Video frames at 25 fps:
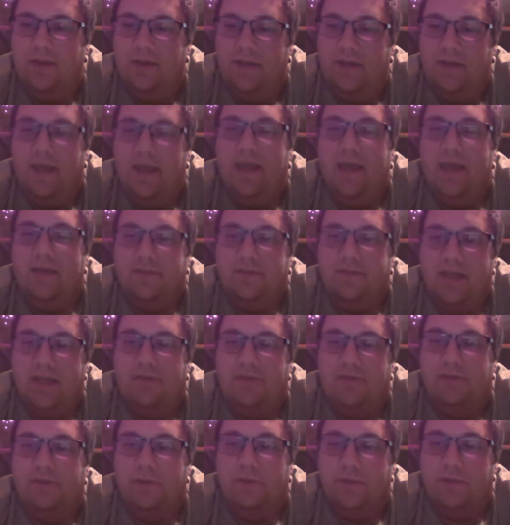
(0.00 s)
Yeah,
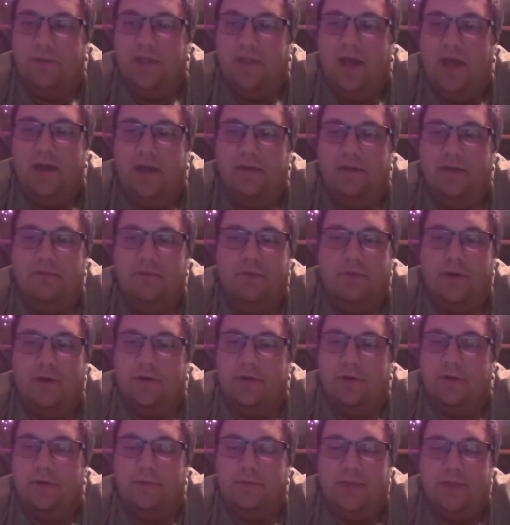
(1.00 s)
definitely with the Honda
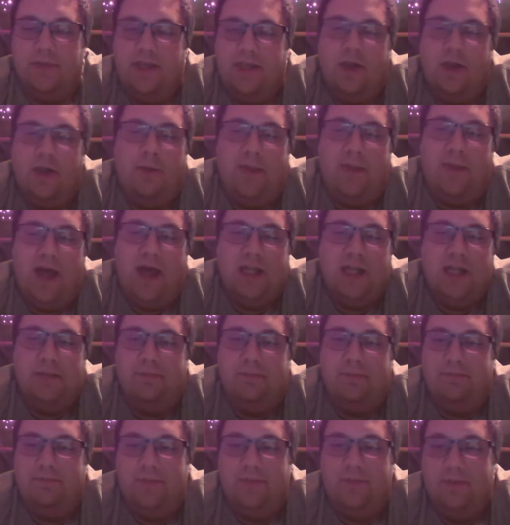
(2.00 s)
inverter. When they go bad,
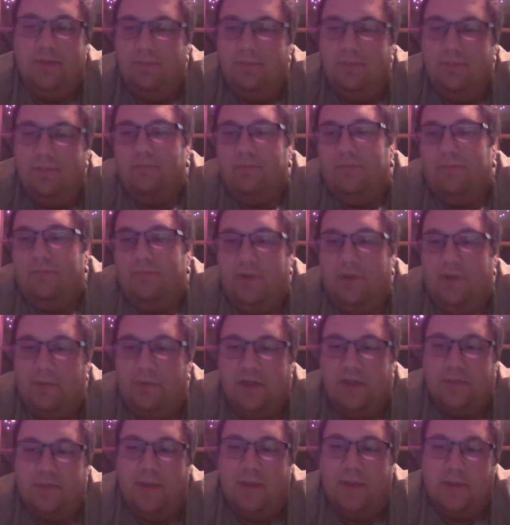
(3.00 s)
you pretty
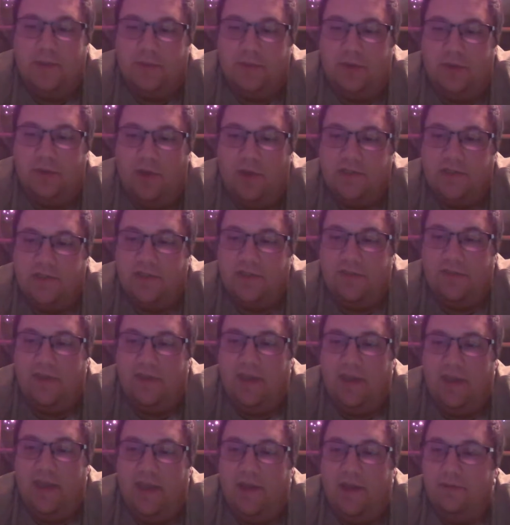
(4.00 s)
much might as well toss the
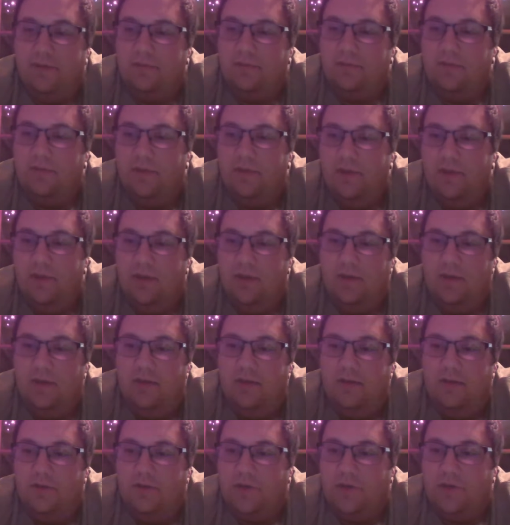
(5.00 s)
thing out.
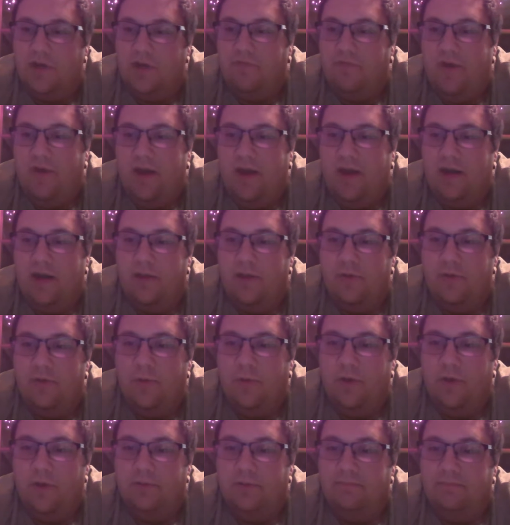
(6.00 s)
Try to find another
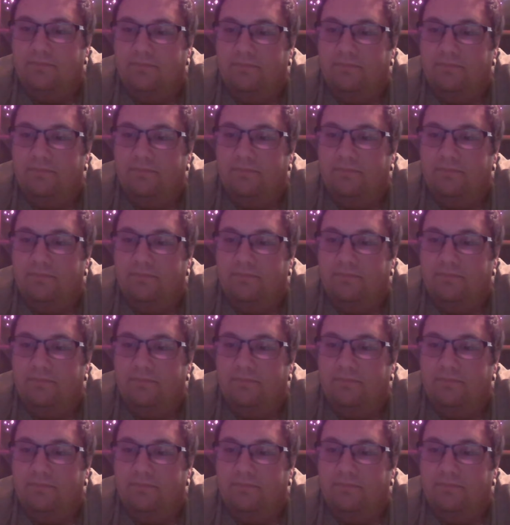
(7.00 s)
one.